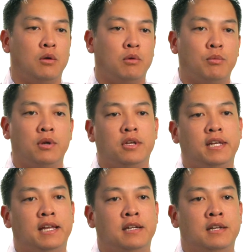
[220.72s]
When we're
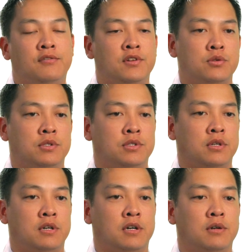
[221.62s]
looking at an individual
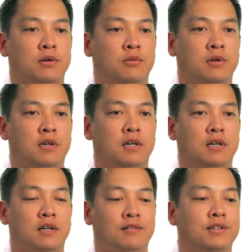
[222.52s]
donor,
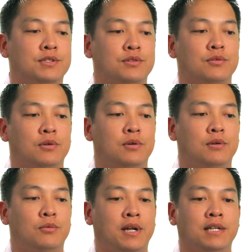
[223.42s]
we're always
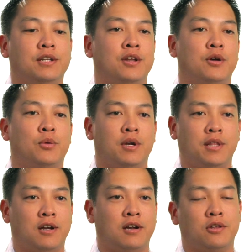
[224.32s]
wanting to know where
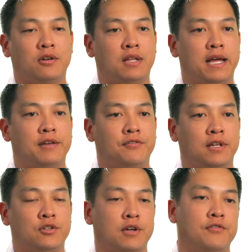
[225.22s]
they are in their life
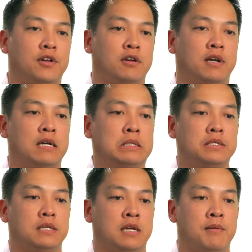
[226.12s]
and trying to figure out,